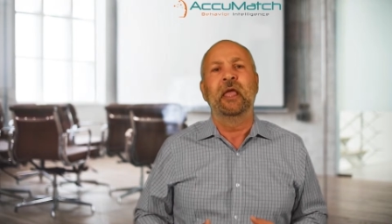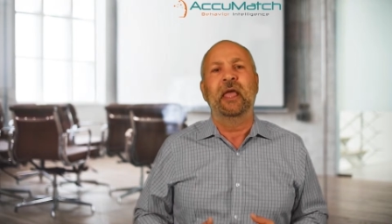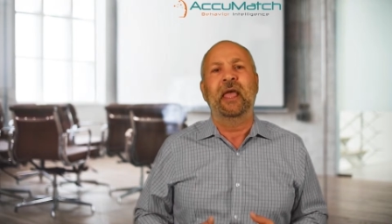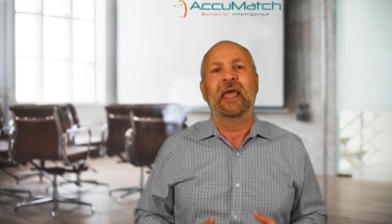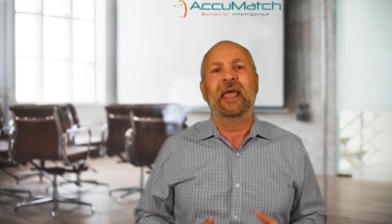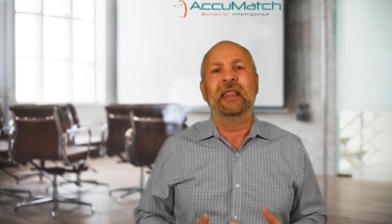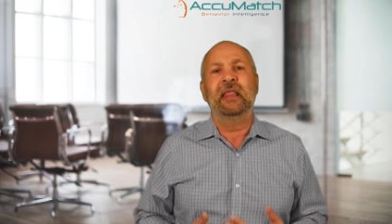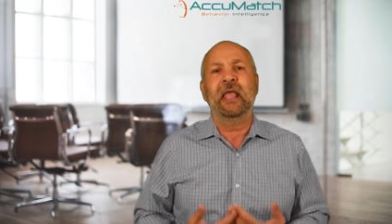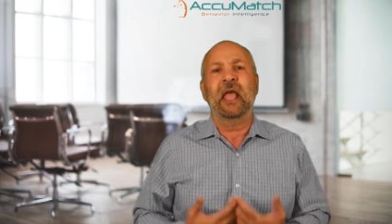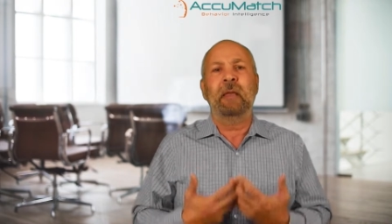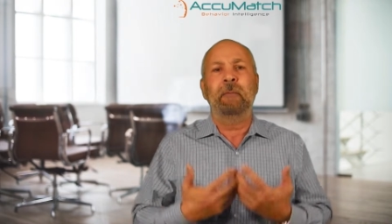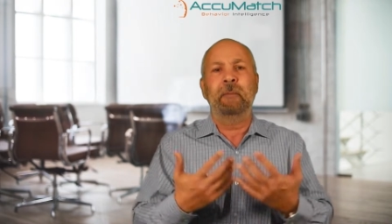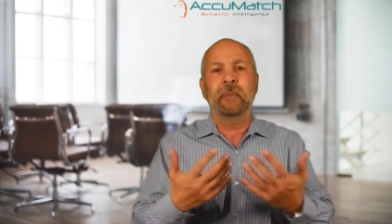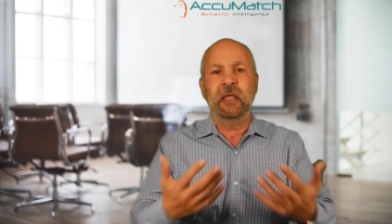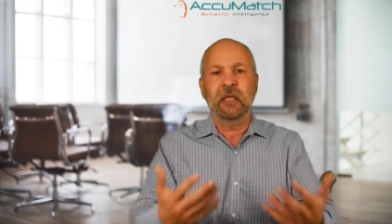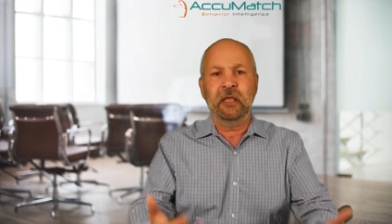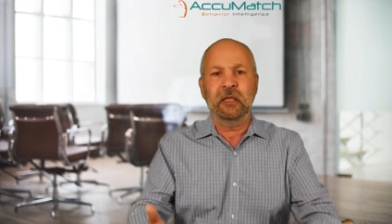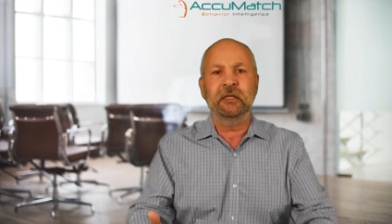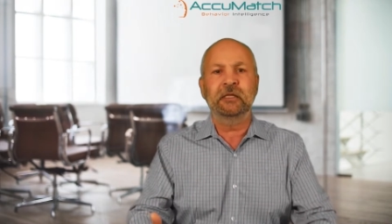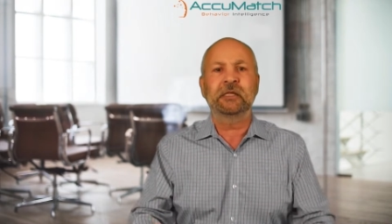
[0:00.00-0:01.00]
And that
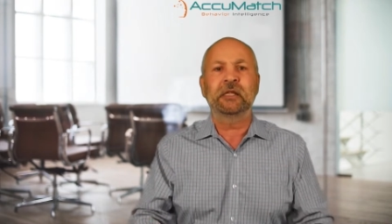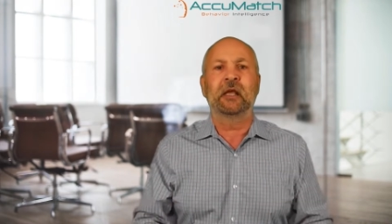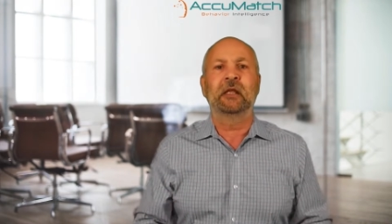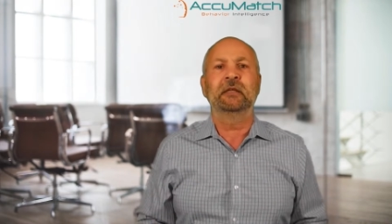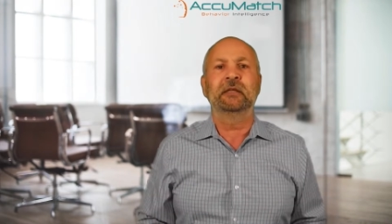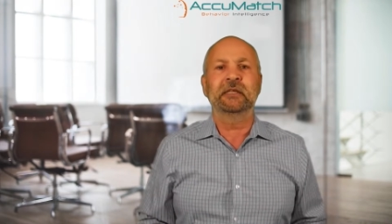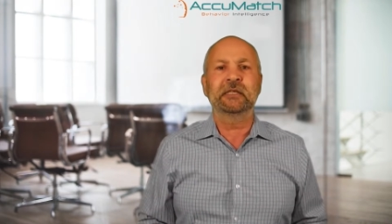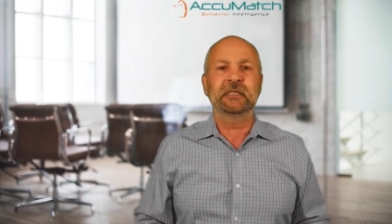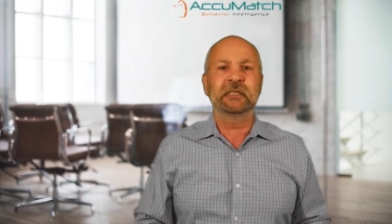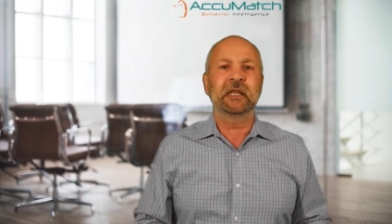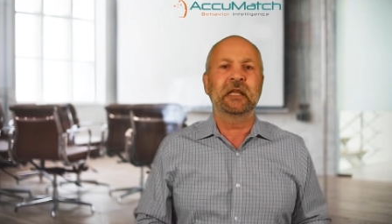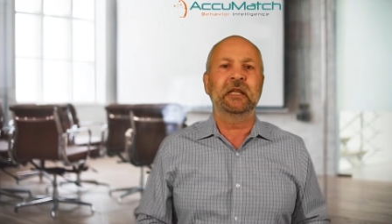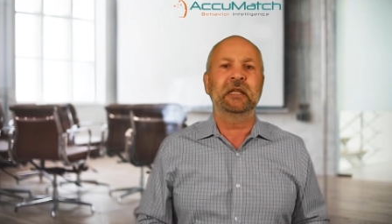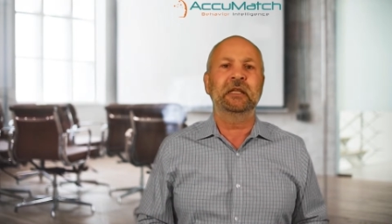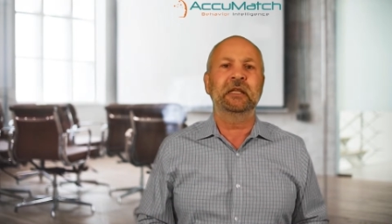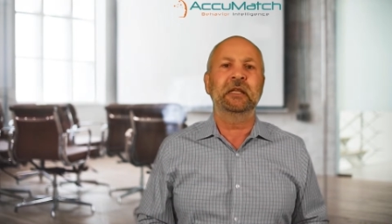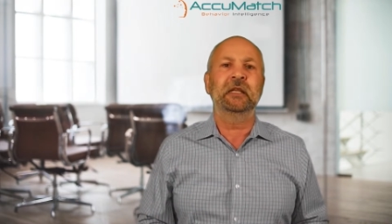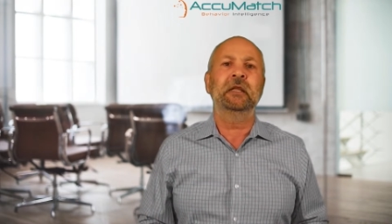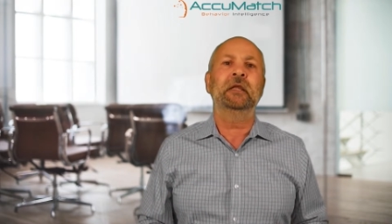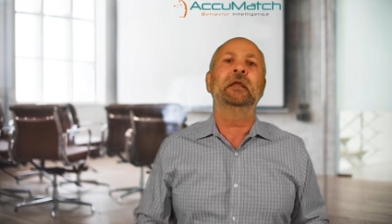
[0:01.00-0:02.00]
means
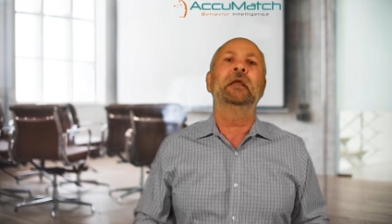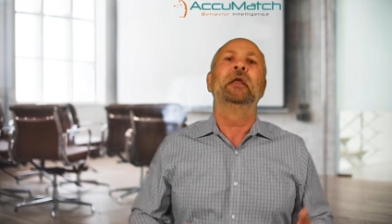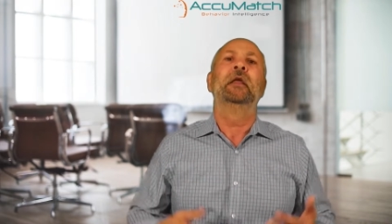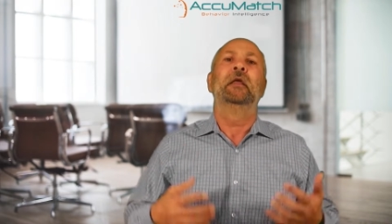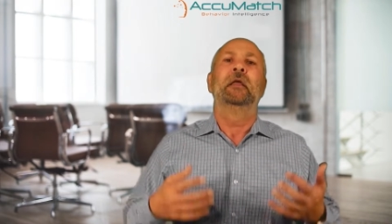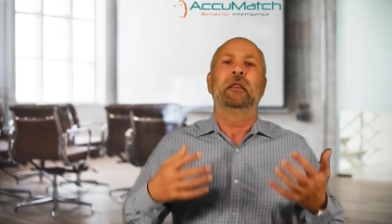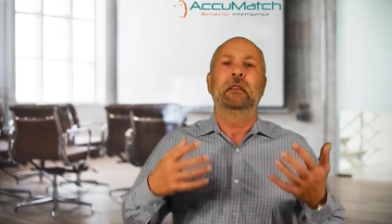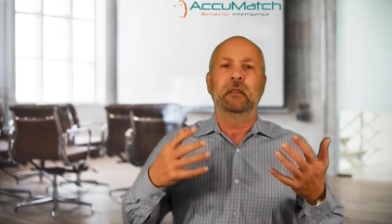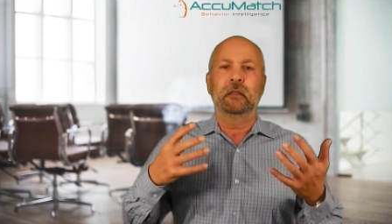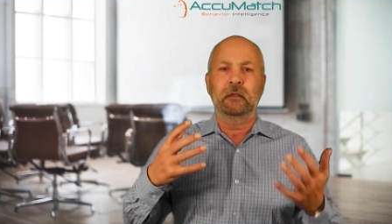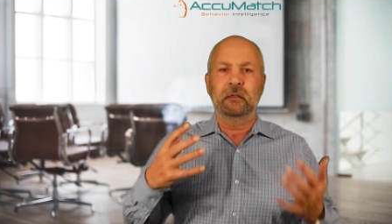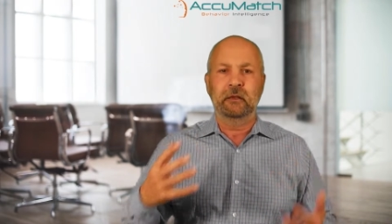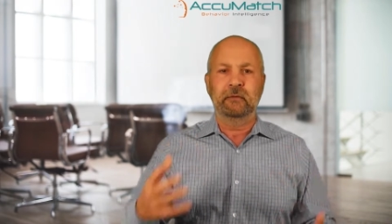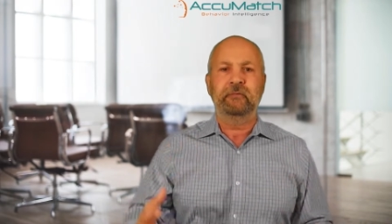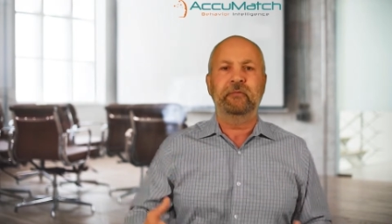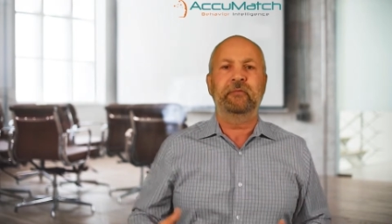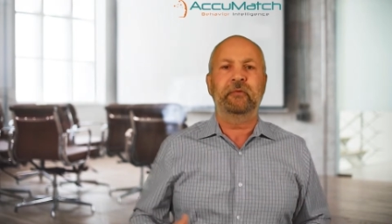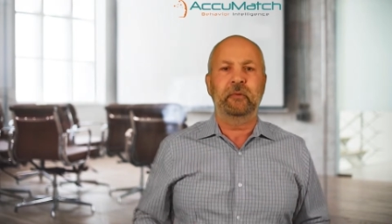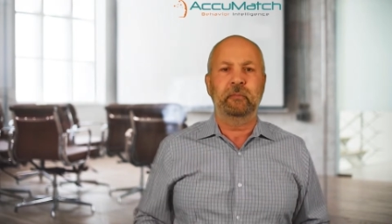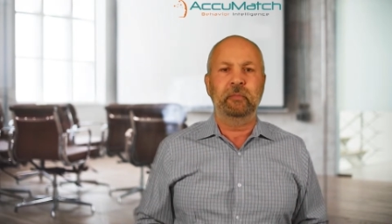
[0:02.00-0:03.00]
understanding the
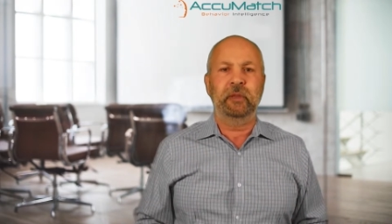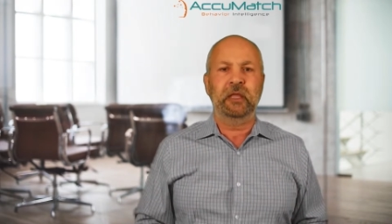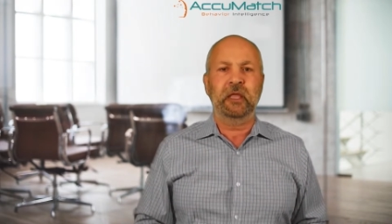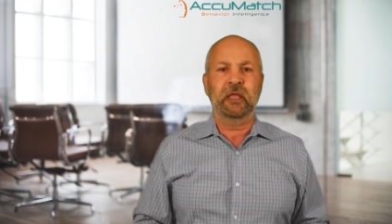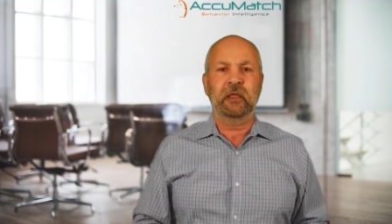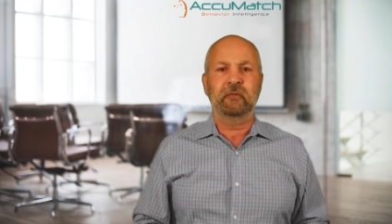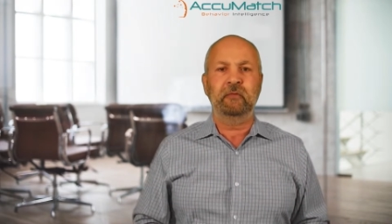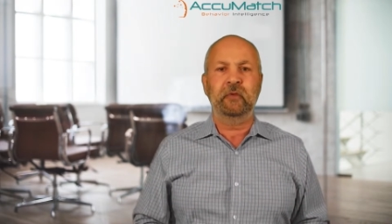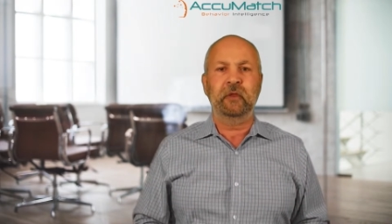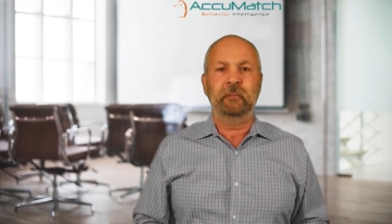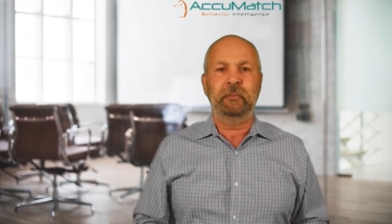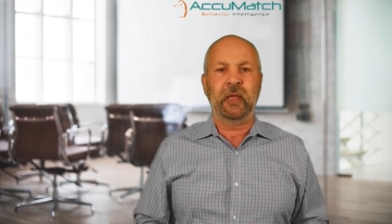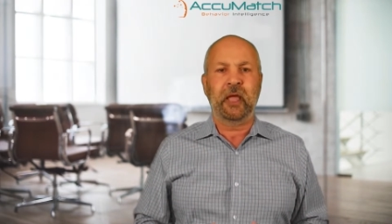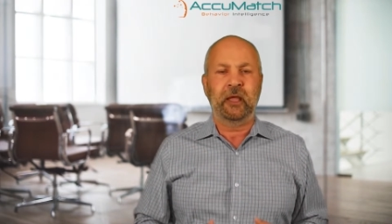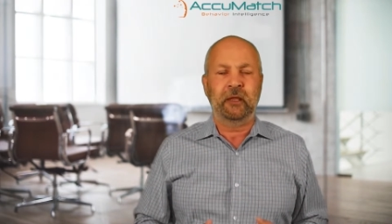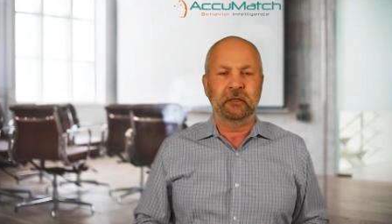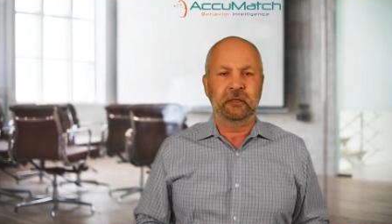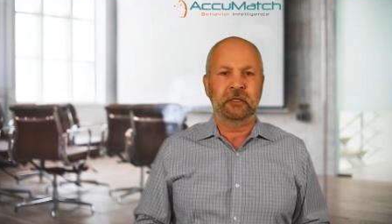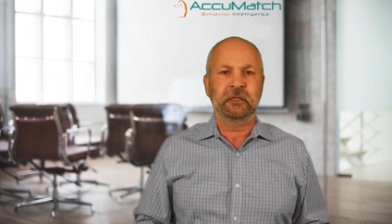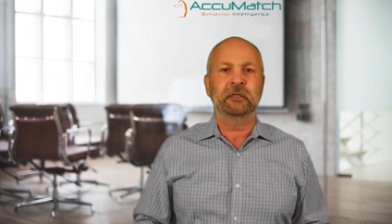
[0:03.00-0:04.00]
different behavior
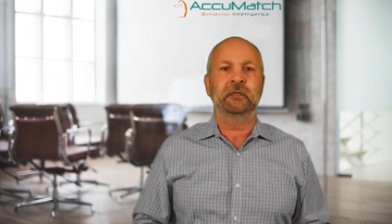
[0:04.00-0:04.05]
patterns,